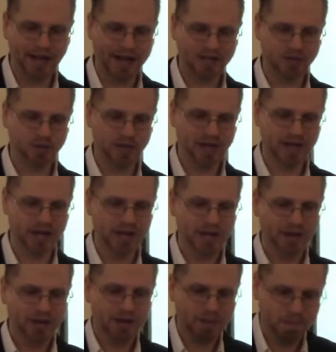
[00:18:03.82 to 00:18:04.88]
last week,
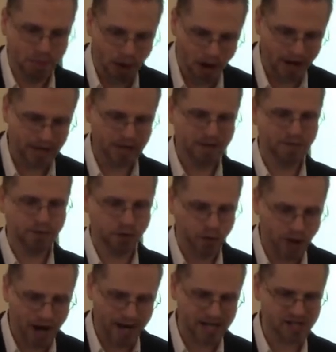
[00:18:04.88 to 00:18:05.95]
the body of
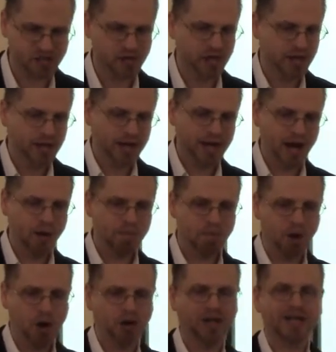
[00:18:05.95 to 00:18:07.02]
Christ. Now
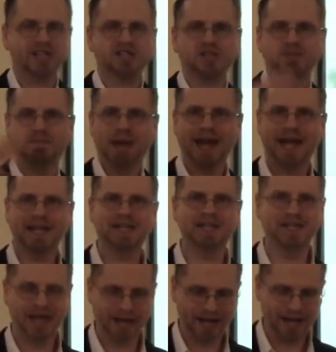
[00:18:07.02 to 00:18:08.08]
Paul
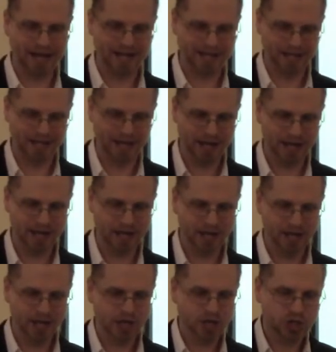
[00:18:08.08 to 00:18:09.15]
expands that idea
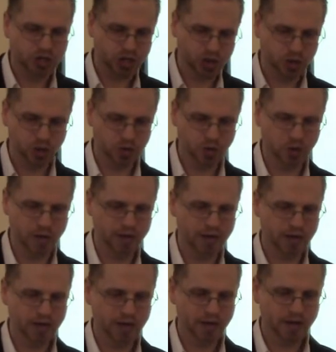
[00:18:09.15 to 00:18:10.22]
to
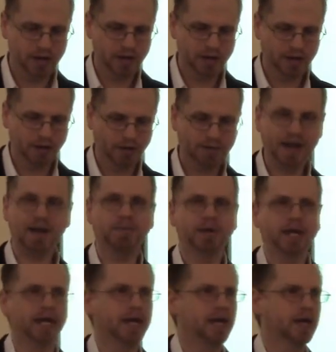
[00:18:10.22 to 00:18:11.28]

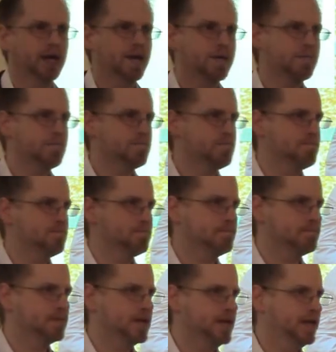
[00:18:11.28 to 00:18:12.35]
family.
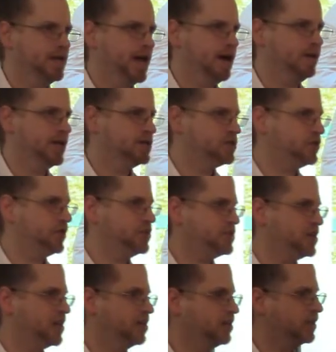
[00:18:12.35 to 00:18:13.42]
Now let's
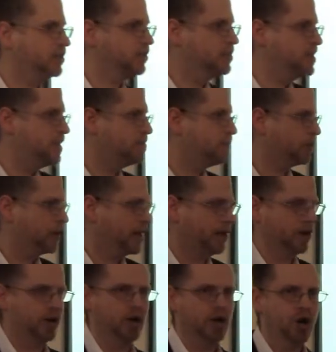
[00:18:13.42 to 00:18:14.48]
let's get a little deeper here.